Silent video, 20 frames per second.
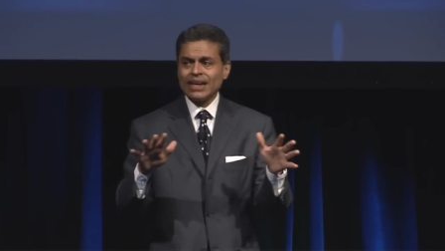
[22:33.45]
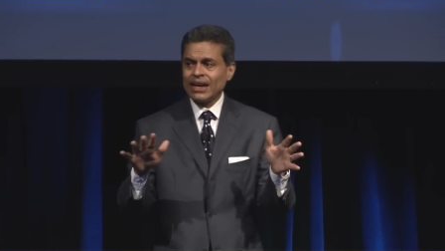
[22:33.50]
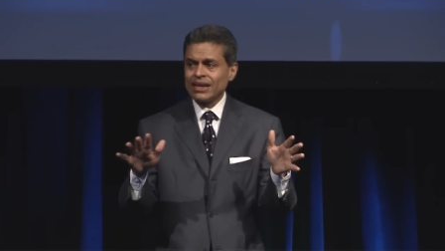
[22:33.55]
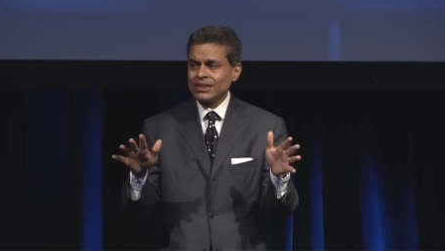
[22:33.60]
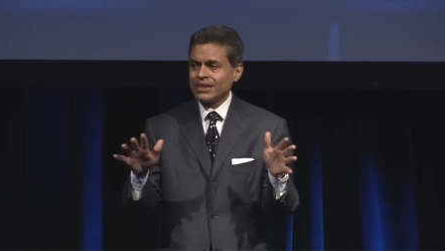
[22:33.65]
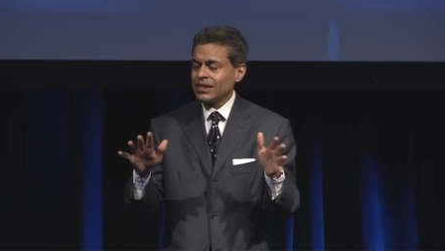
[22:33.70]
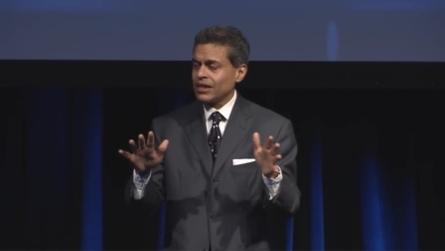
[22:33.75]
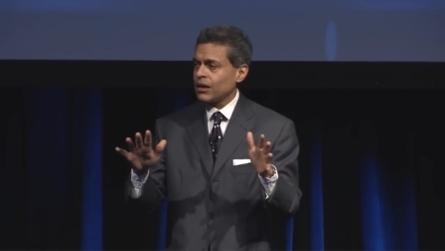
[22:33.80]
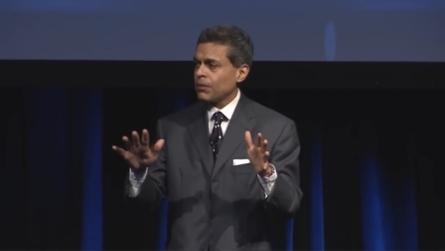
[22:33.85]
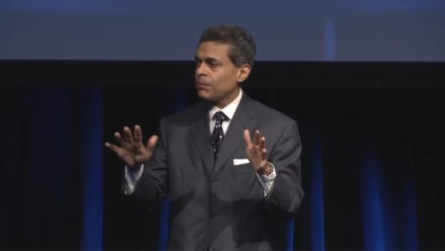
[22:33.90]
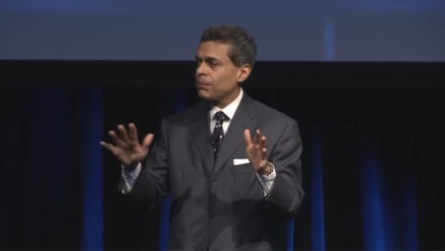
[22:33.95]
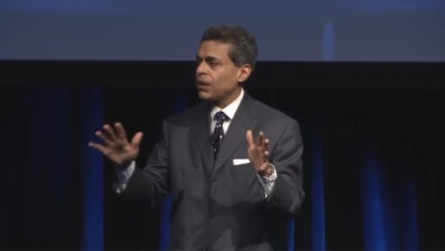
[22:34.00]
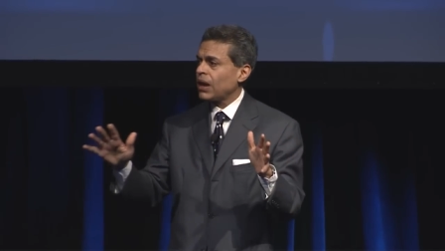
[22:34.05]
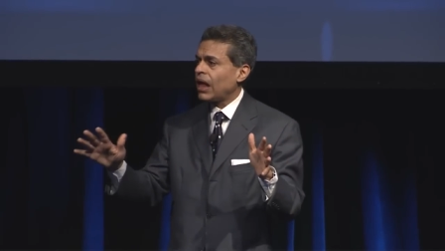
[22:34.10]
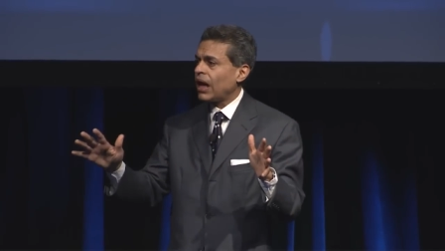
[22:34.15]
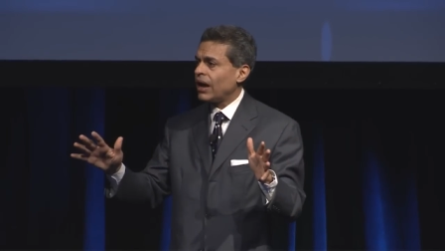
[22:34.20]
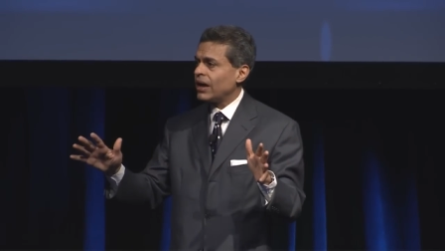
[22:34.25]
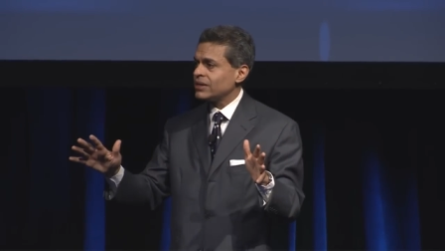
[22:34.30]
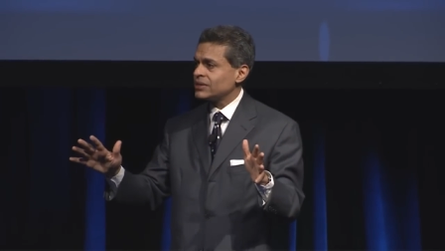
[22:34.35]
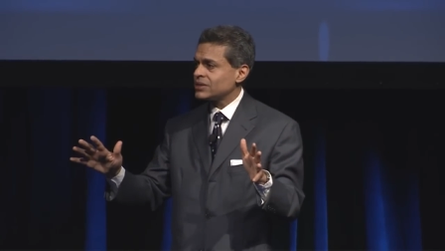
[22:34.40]
I think,
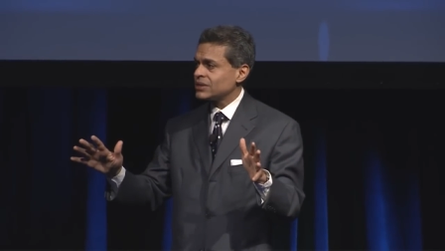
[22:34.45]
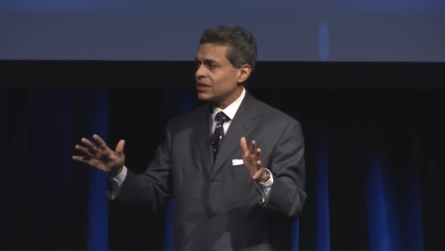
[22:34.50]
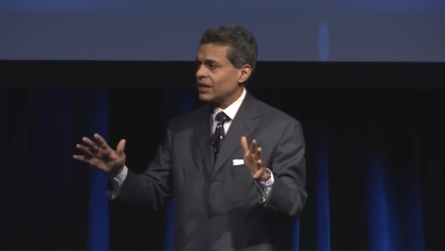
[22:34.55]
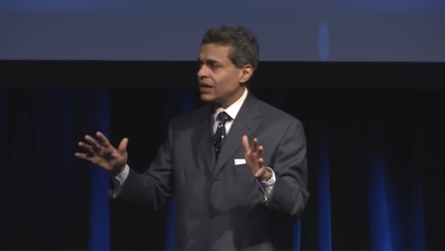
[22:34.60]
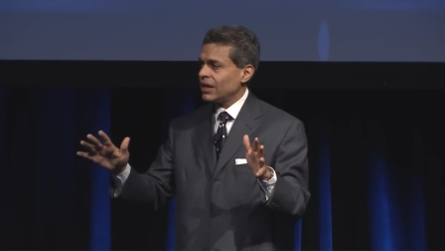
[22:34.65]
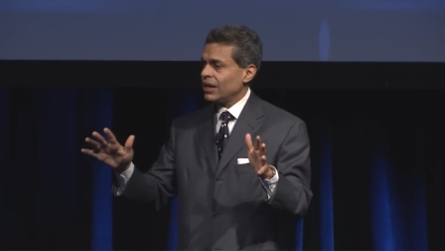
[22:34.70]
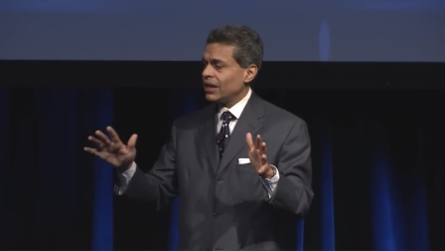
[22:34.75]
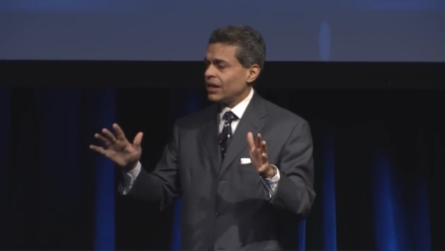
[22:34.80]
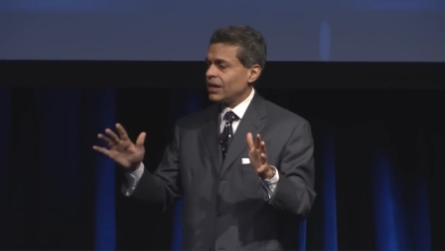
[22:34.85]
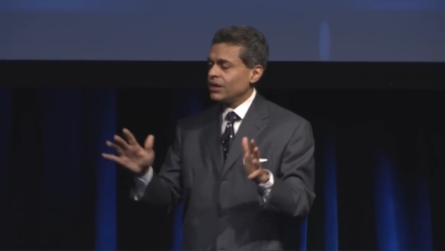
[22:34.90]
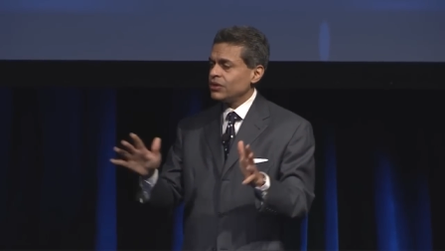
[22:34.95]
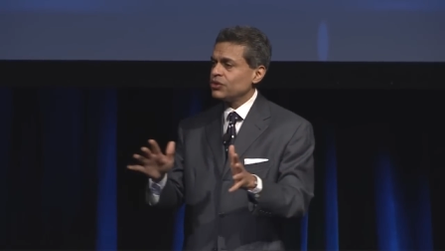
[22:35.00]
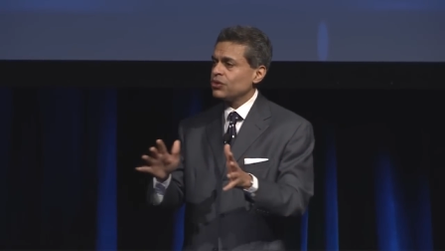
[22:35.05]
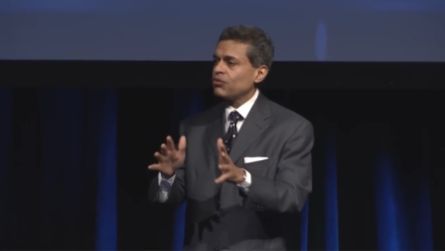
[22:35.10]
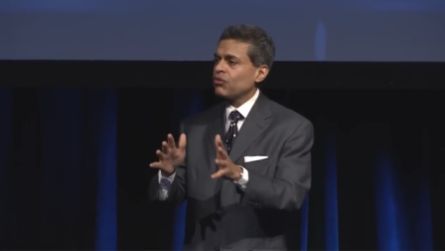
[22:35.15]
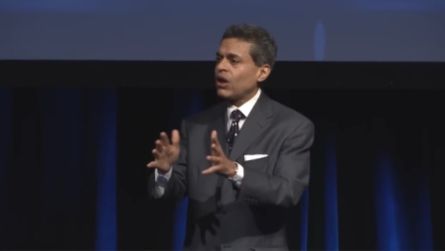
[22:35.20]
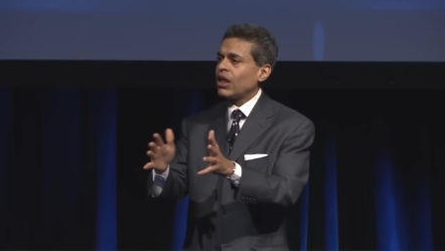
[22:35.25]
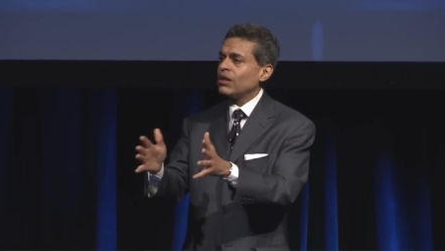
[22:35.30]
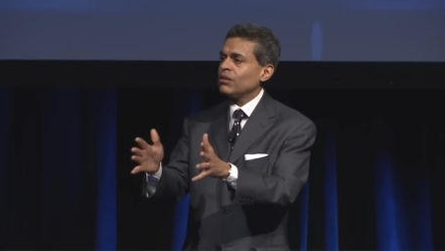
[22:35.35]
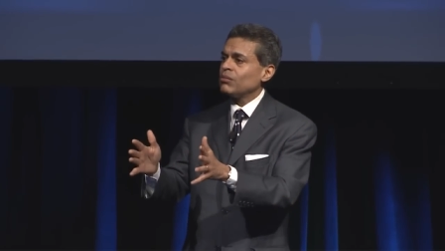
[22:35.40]
applies in the
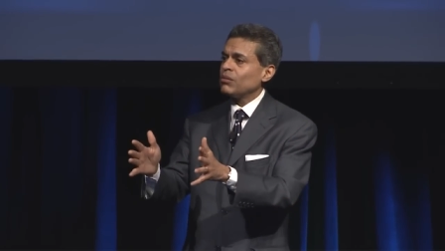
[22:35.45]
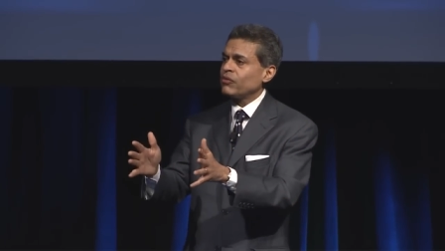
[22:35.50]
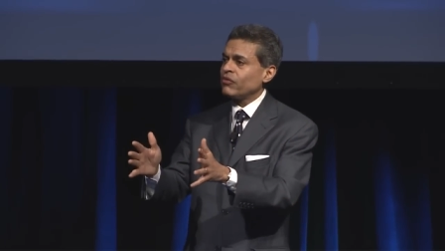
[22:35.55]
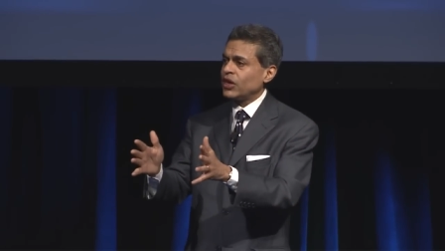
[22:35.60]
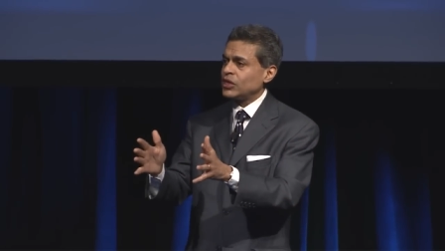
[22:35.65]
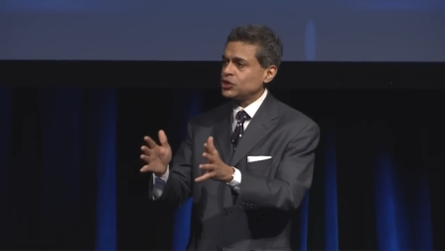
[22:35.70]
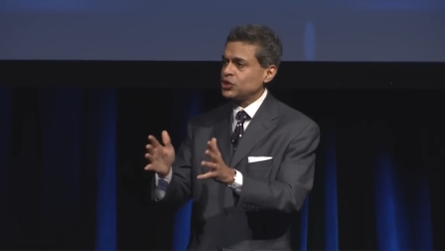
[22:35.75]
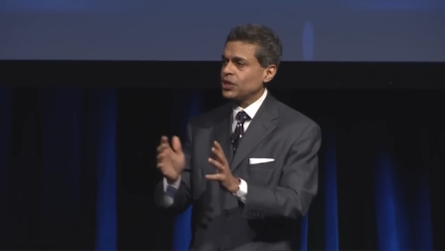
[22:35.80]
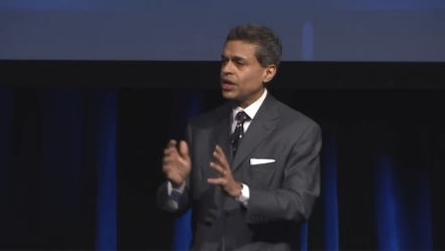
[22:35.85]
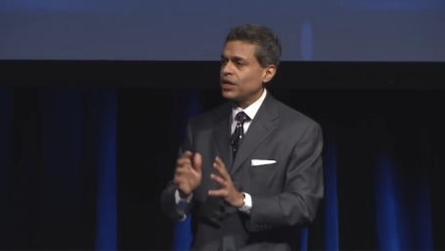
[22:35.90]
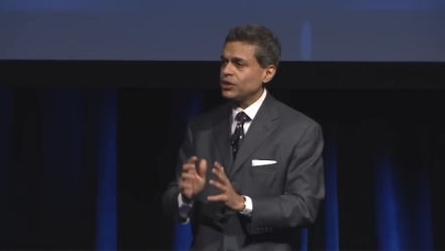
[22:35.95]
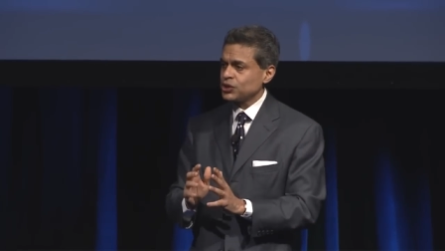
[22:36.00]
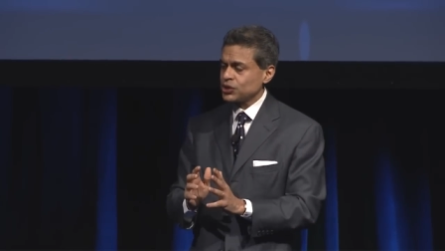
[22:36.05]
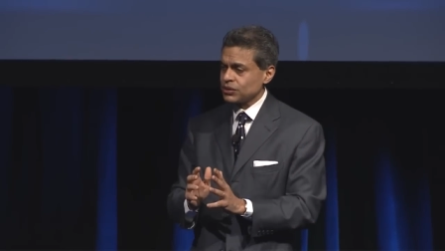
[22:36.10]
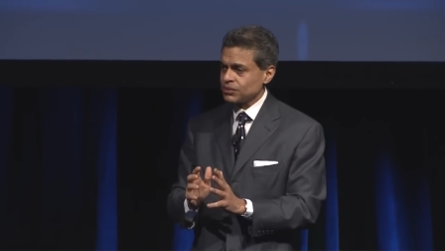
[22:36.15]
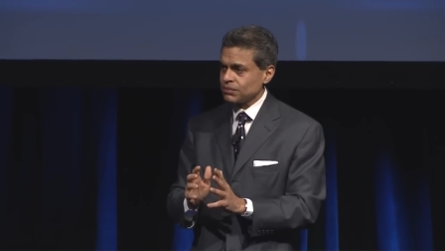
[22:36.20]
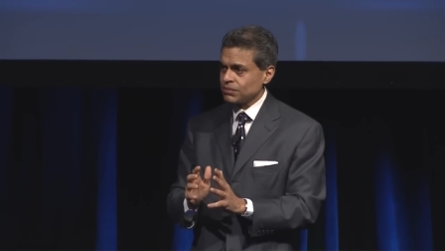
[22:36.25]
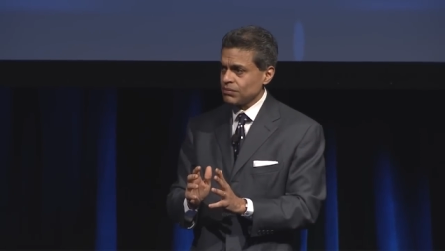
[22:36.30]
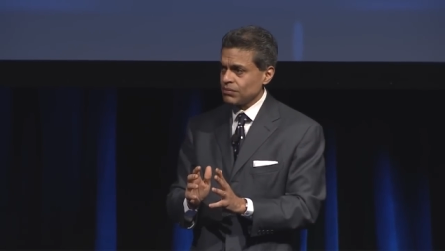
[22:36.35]
realm of education.